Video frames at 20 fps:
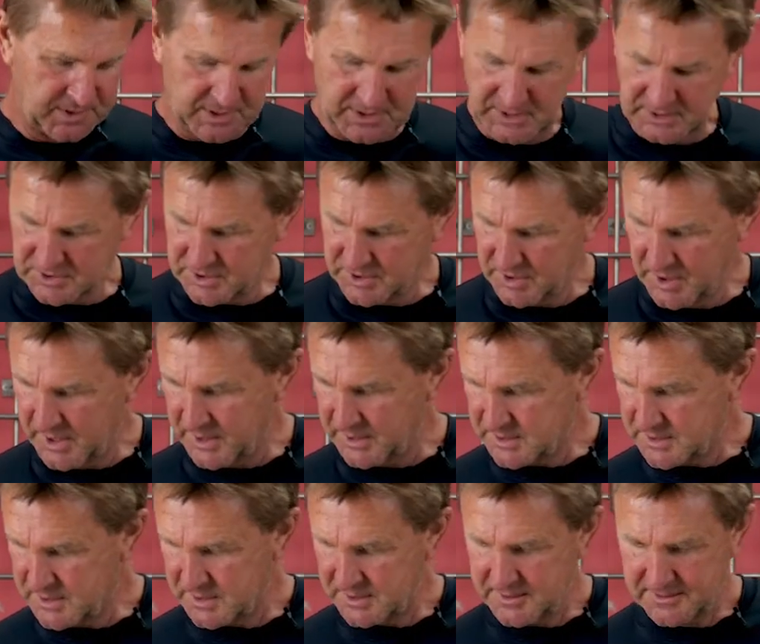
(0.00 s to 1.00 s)
it's
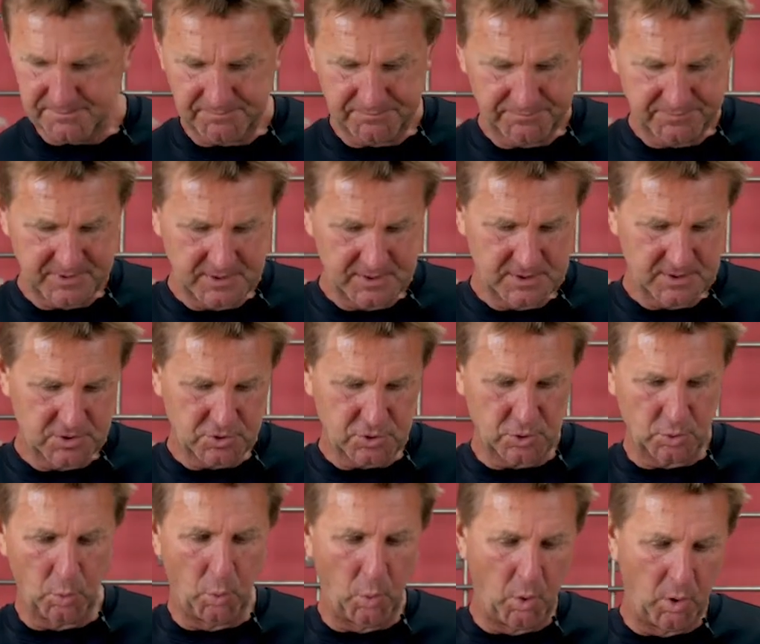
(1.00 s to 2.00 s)
not
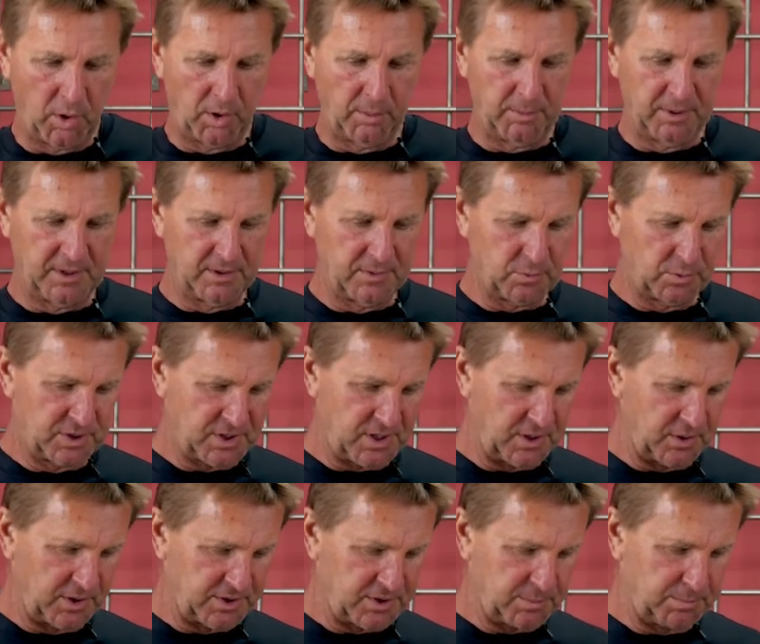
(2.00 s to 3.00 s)
too warm and we
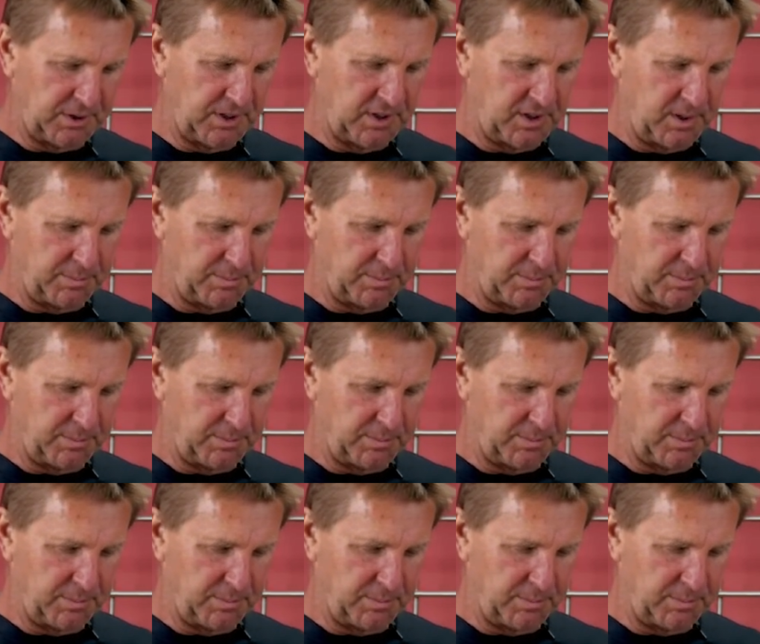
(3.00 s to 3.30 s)
kind of speed the